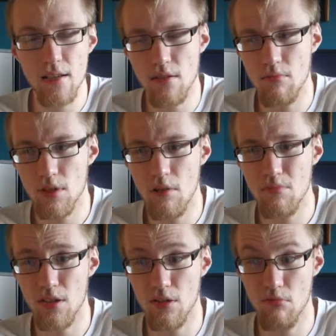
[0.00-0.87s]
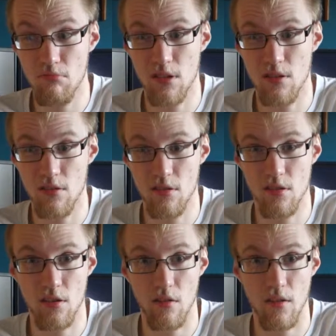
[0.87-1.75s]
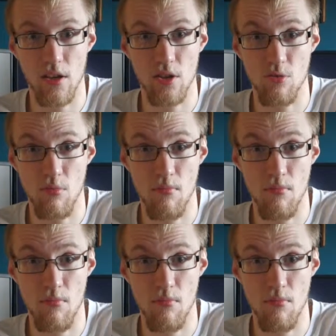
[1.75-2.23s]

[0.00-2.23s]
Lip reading: sometimes I do listen to stuff like drum